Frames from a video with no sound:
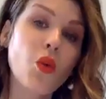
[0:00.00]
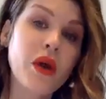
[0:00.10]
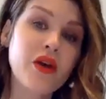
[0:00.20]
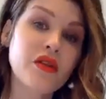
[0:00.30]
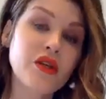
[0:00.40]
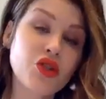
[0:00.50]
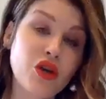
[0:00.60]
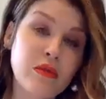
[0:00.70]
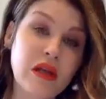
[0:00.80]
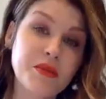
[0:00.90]
where the
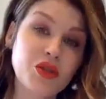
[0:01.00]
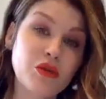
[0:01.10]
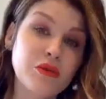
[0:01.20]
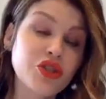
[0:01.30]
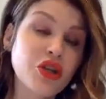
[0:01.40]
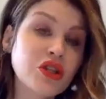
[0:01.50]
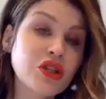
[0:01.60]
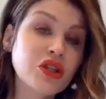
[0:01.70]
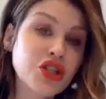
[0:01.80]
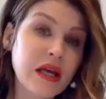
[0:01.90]
dermal epidermal
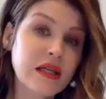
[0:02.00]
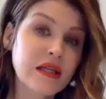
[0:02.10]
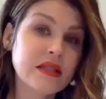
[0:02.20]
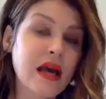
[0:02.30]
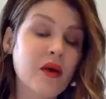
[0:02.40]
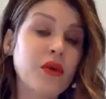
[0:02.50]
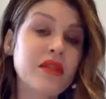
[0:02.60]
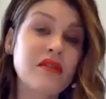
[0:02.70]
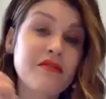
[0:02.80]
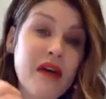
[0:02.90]
junction is
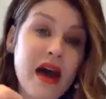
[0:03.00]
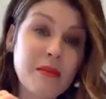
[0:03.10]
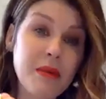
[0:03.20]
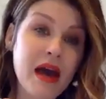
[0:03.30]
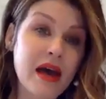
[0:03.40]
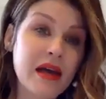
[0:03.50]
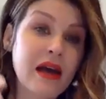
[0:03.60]
with the fat pad,